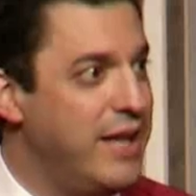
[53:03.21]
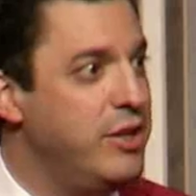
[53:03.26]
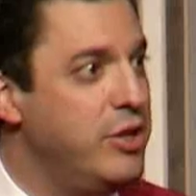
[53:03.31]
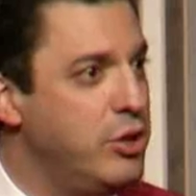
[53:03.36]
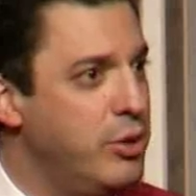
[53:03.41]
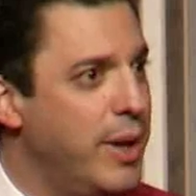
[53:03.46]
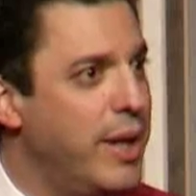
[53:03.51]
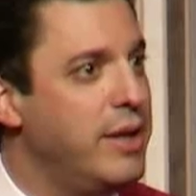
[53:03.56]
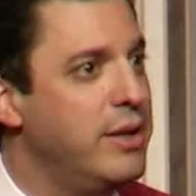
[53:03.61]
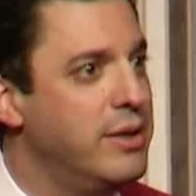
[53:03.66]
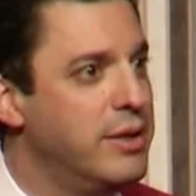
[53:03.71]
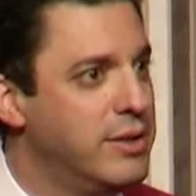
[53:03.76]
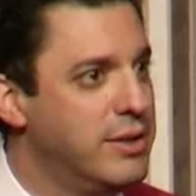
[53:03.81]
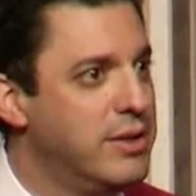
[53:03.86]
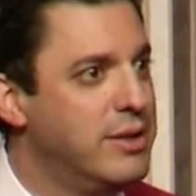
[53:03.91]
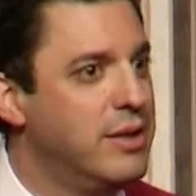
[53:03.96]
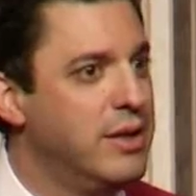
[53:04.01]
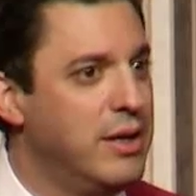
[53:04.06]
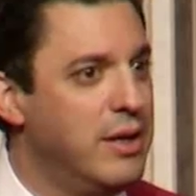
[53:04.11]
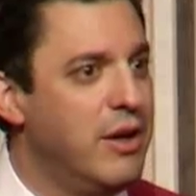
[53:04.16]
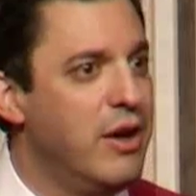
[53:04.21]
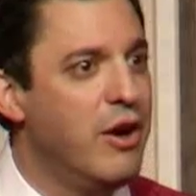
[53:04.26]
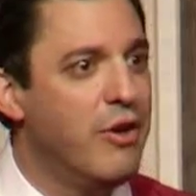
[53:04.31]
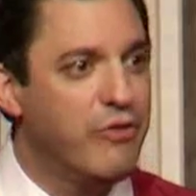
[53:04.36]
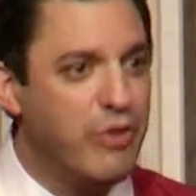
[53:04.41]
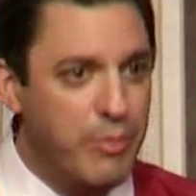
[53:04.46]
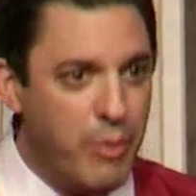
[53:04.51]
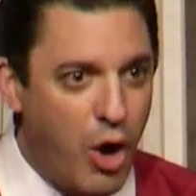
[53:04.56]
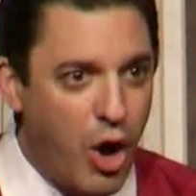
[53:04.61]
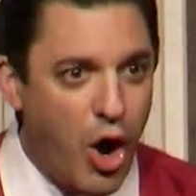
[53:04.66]
do it.
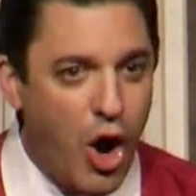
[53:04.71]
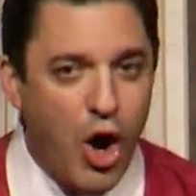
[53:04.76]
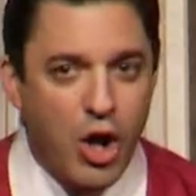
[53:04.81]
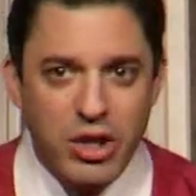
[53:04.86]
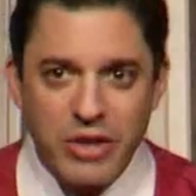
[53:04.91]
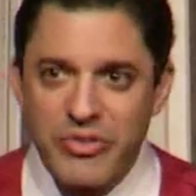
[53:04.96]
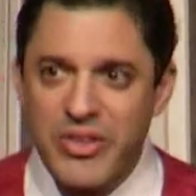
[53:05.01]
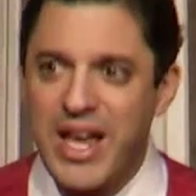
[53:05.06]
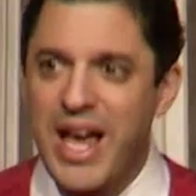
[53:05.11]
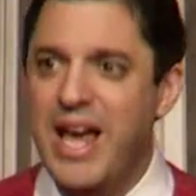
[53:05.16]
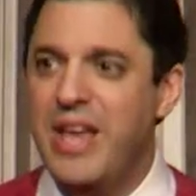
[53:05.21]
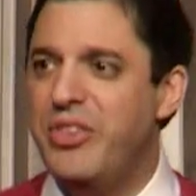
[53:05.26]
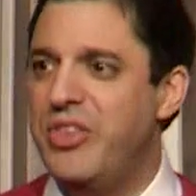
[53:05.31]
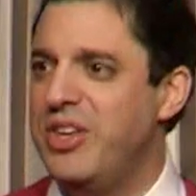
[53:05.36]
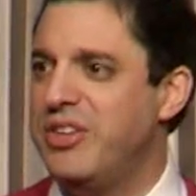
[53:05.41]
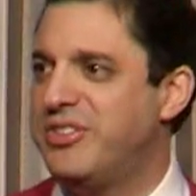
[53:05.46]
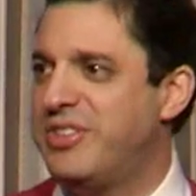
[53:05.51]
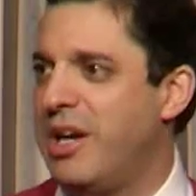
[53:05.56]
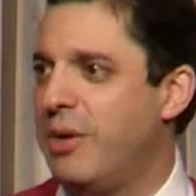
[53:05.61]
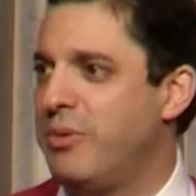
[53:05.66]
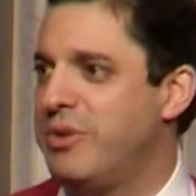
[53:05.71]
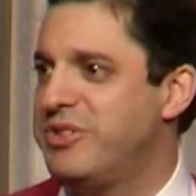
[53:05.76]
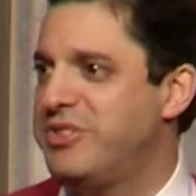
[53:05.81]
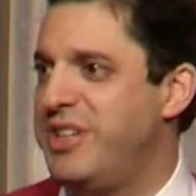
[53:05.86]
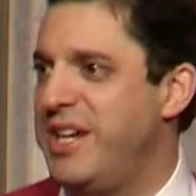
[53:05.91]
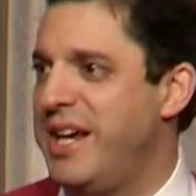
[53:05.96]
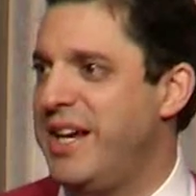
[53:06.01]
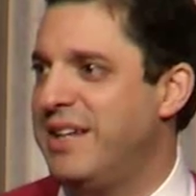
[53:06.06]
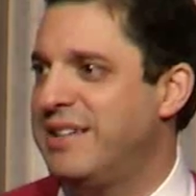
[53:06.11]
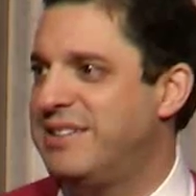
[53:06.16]
From all of the atheists that we're
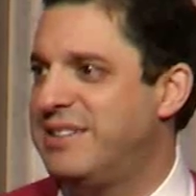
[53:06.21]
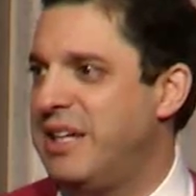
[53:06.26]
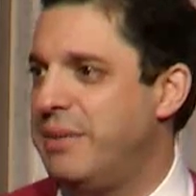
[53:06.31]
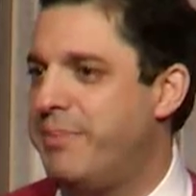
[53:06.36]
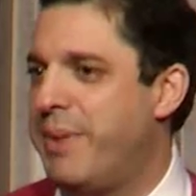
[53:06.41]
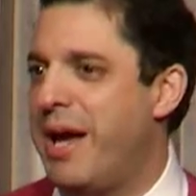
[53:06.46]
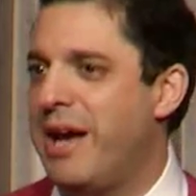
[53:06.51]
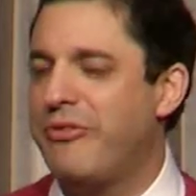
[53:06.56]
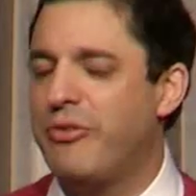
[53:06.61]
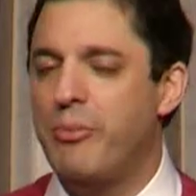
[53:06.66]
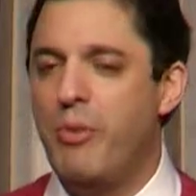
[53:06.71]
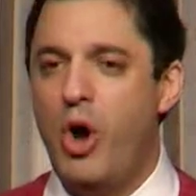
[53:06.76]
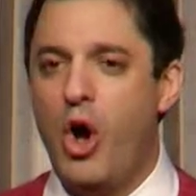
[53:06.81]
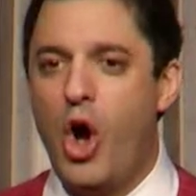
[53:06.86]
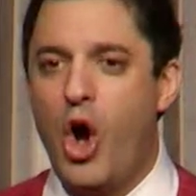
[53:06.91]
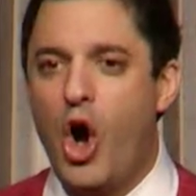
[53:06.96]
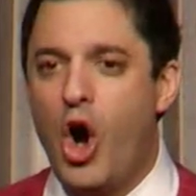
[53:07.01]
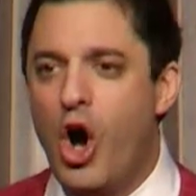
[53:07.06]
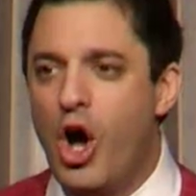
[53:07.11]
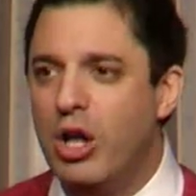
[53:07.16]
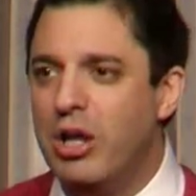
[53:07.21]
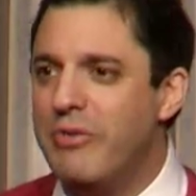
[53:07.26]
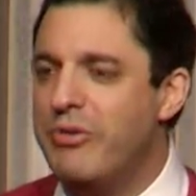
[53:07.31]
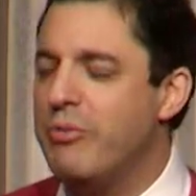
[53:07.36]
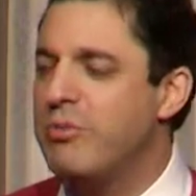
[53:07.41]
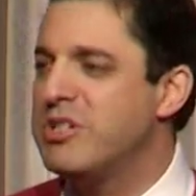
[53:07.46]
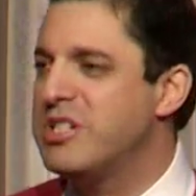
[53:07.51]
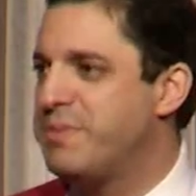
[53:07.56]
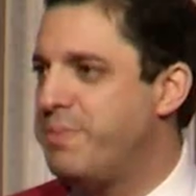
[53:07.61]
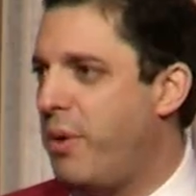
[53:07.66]
seeing at CPAC, from all of the
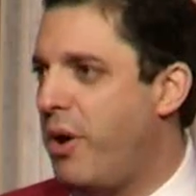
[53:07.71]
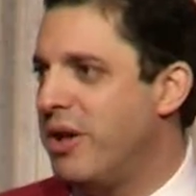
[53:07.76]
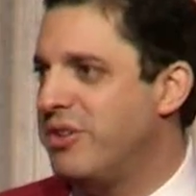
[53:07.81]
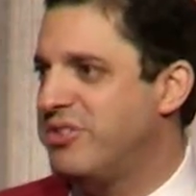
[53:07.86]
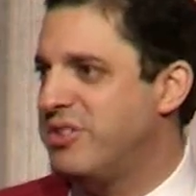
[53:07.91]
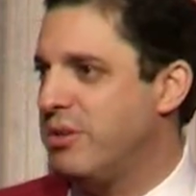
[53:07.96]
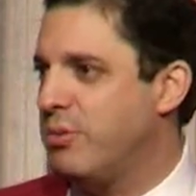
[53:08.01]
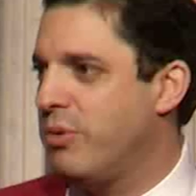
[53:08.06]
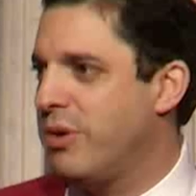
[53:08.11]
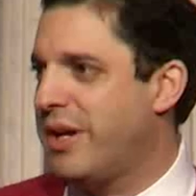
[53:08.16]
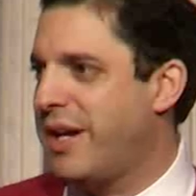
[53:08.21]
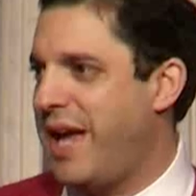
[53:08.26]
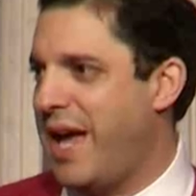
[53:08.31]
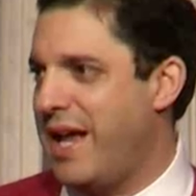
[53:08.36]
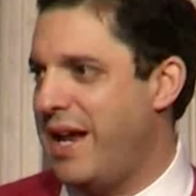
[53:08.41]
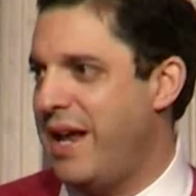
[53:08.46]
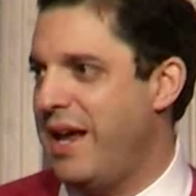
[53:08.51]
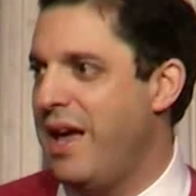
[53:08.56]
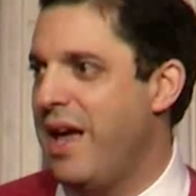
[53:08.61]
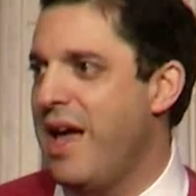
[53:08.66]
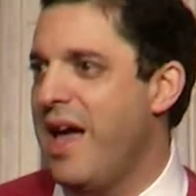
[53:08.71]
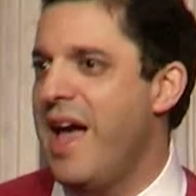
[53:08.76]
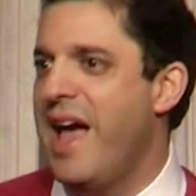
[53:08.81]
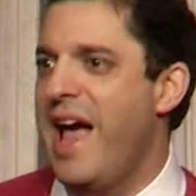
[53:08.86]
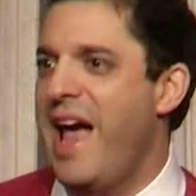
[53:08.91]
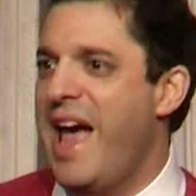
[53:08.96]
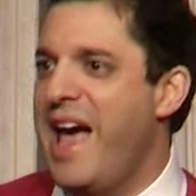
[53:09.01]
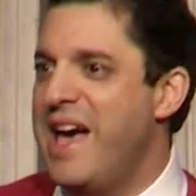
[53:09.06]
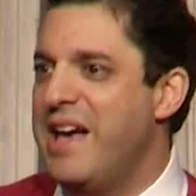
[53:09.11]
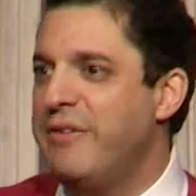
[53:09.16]
response that we're getting,
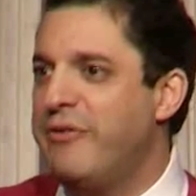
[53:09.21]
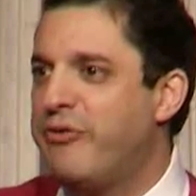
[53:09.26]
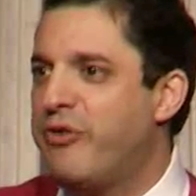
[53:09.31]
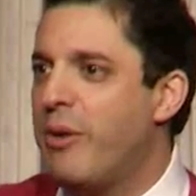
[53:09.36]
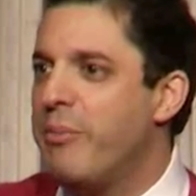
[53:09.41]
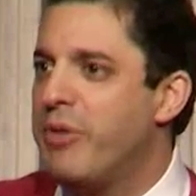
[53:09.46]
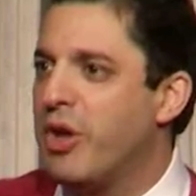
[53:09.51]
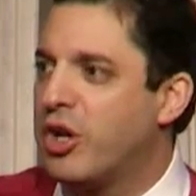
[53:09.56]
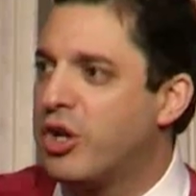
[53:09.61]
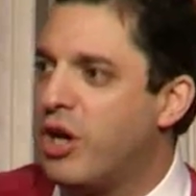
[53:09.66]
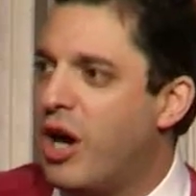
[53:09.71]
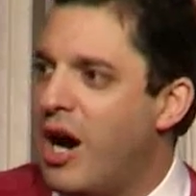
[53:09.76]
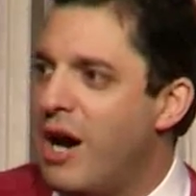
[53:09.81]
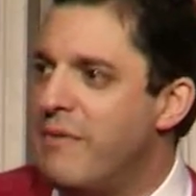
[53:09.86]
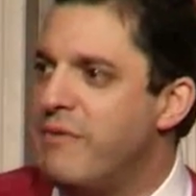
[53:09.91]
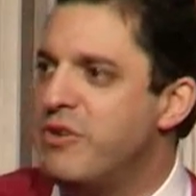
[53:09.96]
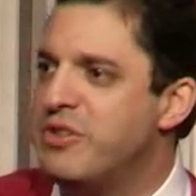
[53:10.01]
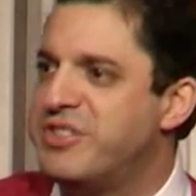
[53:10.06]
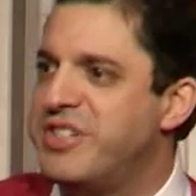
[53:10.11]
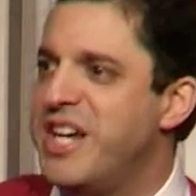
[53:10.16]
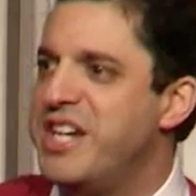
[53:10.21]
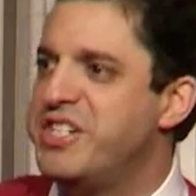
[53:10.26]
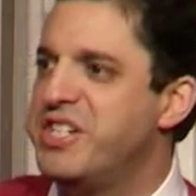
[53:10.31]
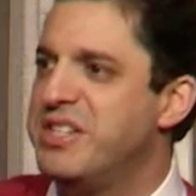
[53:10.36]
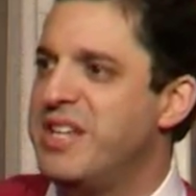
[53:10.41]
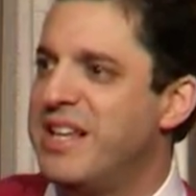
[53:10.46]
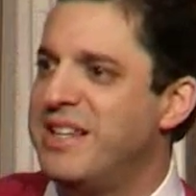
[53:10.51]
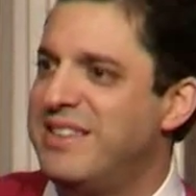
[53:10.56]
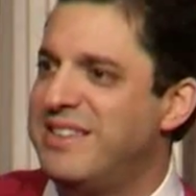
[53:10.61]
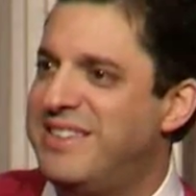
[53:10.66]
and from the conversation
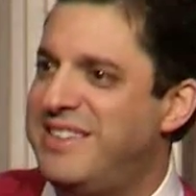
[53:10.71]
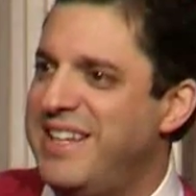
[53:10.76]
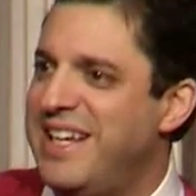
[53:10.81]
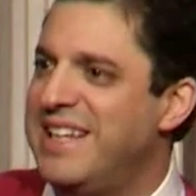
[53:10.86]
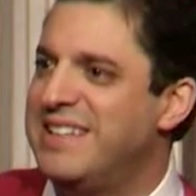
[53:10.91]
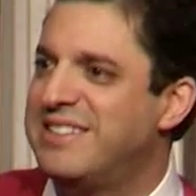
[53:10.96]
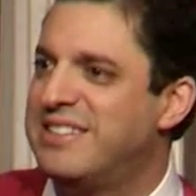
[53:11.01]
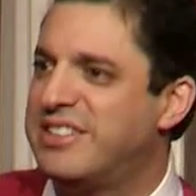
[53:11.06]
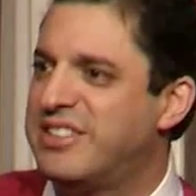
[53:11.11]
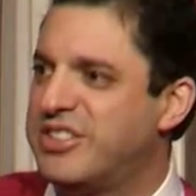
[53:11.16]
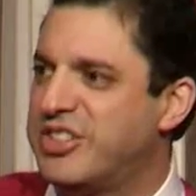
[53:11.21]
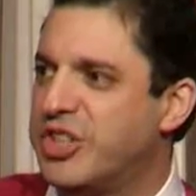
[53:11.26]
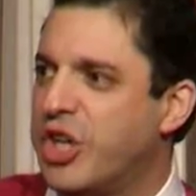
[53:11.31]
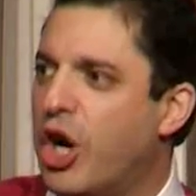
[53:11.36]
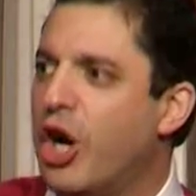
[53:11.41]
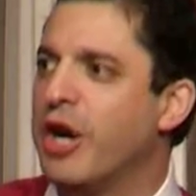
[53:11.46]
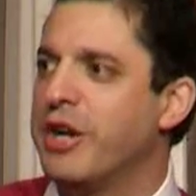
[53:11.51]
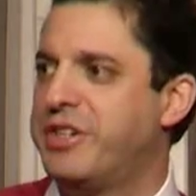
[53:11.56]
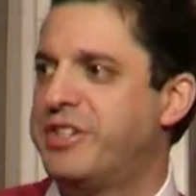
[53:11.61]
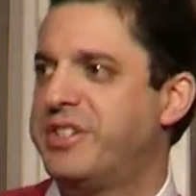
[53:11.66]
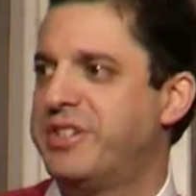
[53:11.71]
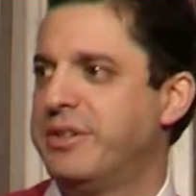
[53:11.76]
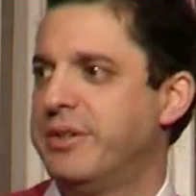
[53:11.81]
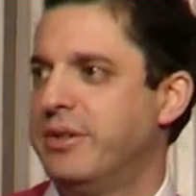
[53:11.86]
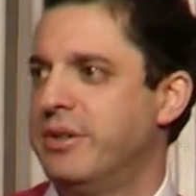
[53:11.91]
that did start